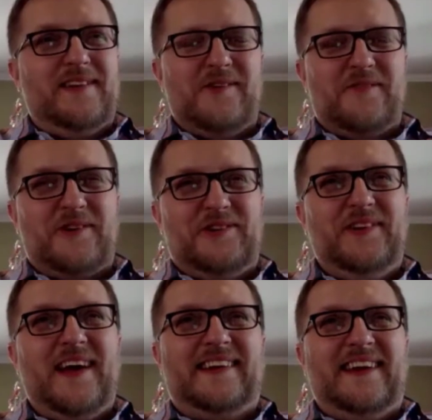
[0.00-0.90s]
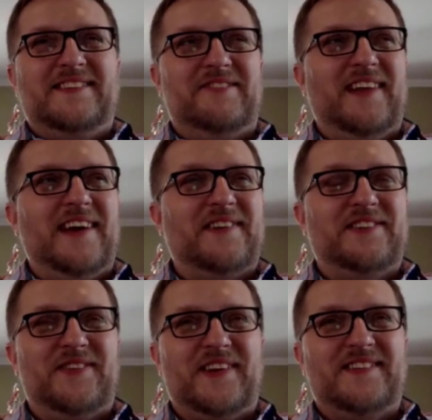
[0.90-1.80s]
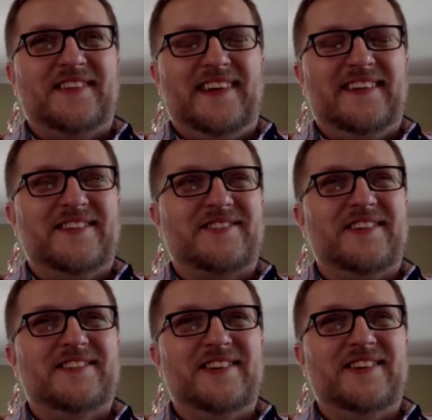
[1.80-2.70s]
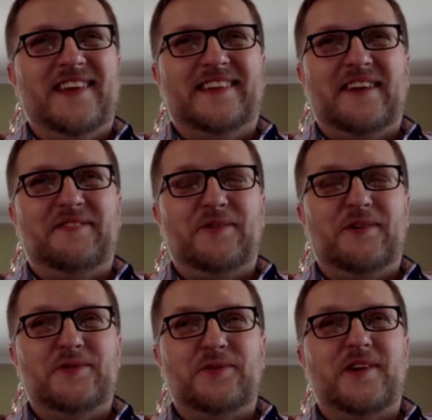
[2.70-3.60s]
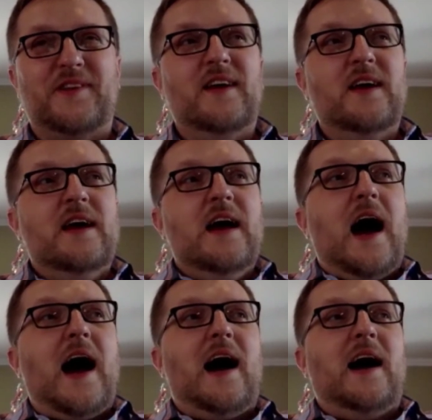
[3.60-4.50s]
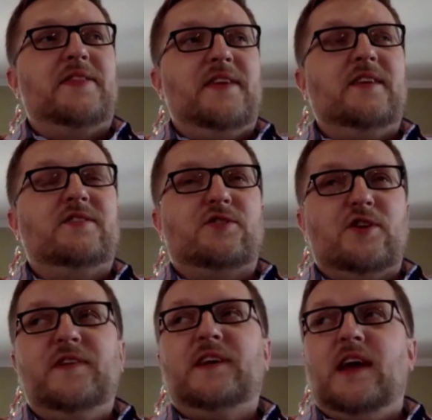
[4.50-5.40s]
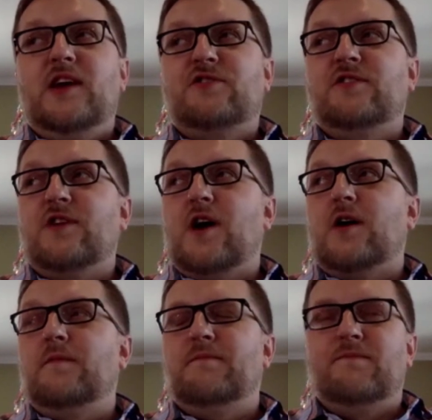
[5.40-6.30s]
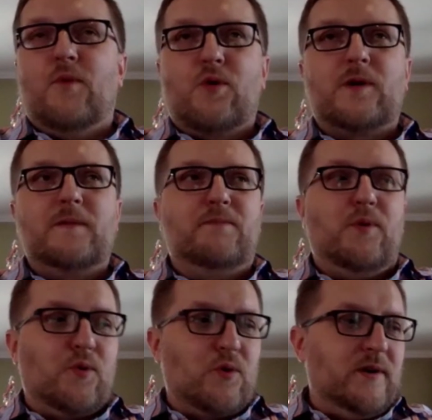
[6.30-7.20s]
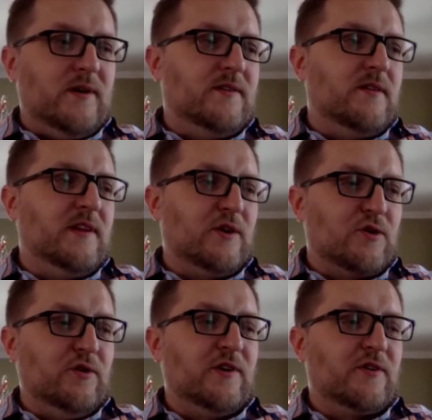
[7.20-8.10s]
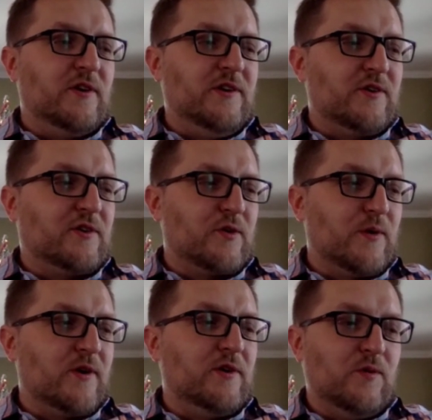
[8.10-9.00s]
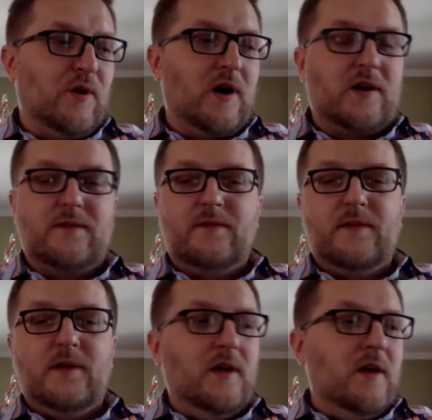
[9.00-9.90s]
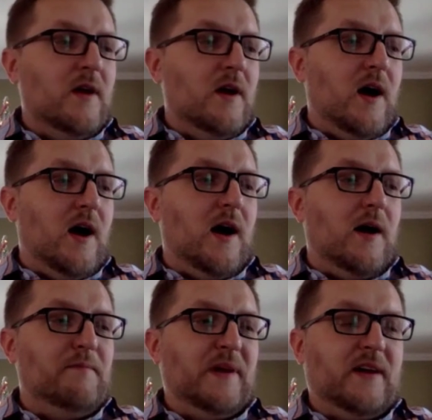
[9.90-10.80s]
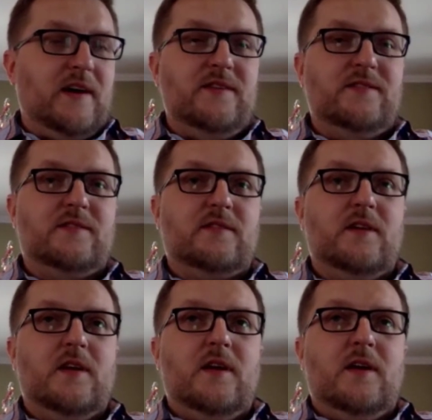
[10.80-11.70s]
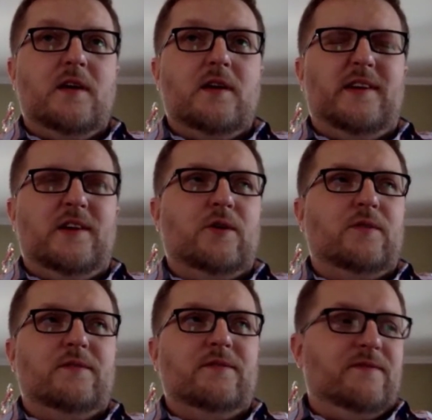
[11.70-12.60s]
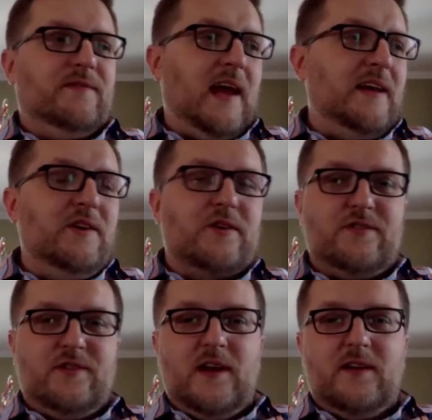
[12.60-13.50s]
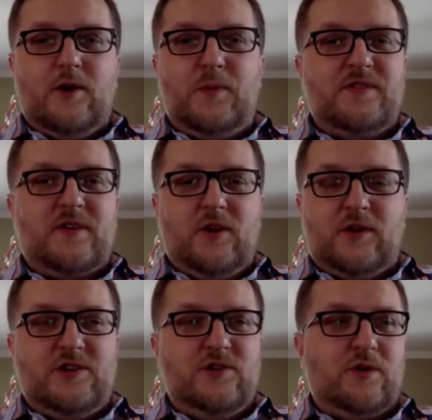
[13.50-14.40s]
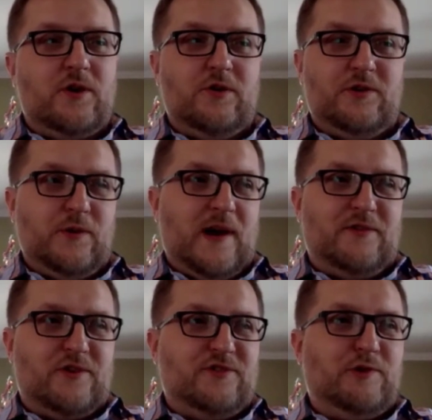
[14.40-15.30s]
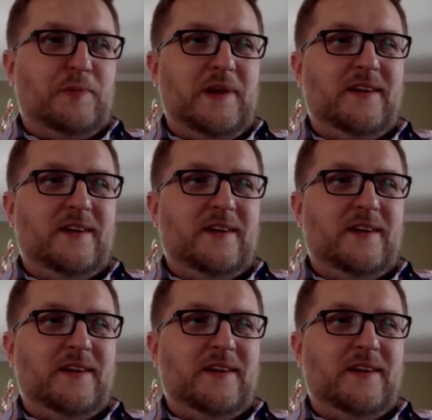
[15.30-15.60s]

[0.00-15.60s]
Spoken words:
over 2 decades of life experience in the industry. So take that for what it's worth. I think certifications are more important the earlier in your career you are, because, 10 years in, nobody's going to look at you and go, do you have your CISP?